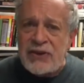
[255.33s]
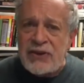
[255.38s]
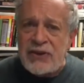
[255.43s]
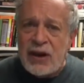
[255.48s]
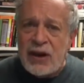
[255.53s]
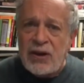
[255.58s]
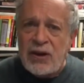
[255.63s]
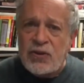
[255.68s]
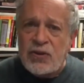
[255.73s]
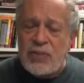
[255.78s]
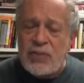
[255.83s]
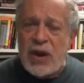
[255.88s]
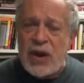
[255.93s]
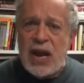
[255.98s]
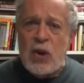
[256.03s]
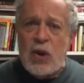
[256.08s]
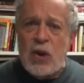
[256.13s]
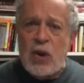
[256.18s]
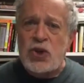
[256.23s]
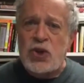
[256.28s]
and Donald Trump
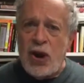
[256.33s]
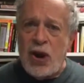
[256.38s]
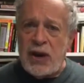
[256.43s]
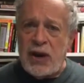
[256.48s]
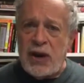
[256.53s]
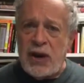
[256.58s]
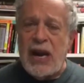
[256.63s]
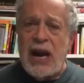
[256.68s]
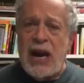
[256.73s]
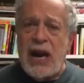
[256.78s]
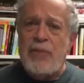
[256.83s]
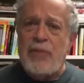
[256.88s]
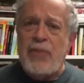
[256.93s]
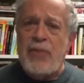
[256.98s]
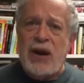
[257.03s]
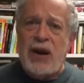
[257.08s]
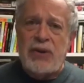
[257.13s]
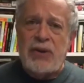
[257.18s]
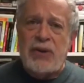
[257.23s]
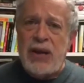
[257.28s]
was talking
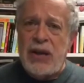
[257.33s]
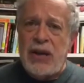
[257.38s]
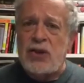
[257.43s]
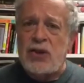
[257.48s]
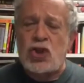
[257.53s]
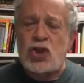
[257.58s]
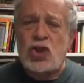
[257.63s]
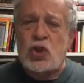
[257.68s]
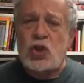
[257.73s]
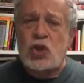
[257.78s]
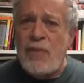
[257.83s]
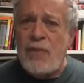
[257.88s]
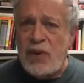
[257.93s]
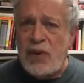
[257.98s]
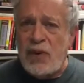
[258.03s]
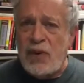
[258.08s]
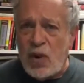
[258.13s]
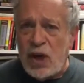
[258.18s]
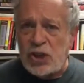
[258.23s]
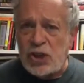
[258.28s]
about the swamp
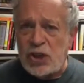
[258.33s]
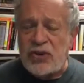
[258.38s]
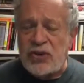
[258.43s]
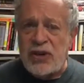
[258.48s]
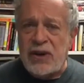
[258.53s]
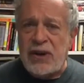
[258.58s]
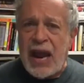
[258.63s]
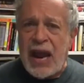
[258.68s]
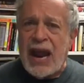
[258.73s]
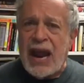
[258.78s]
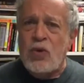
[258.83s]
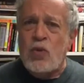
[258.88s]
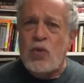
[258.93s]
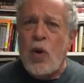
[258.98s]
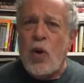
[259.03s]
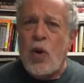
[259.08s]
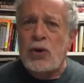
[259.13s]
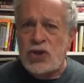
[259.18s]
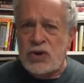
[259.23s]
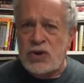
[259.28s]
of Washington and
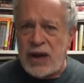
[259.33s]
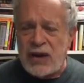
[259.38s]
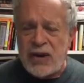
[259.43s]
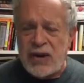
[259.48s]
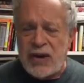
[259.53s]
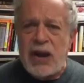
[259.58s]
Wall Street,